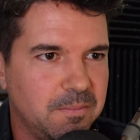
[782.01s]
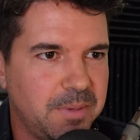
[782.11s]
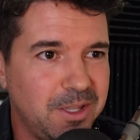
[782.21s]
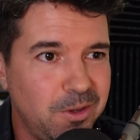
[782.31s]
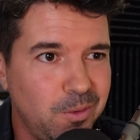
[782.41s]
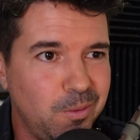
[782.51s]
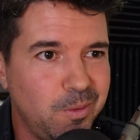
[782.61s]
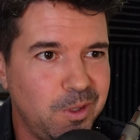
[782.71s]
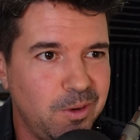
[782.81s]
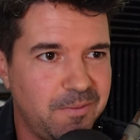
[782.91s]
But you
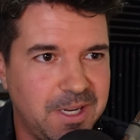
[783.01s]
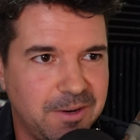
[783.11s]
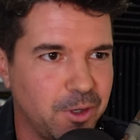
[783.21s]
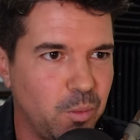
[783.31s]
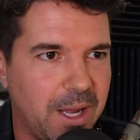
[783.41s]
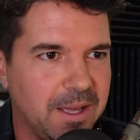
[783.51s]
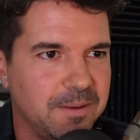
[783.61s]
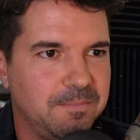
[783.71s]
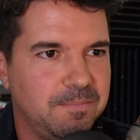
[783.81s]
you have a different way.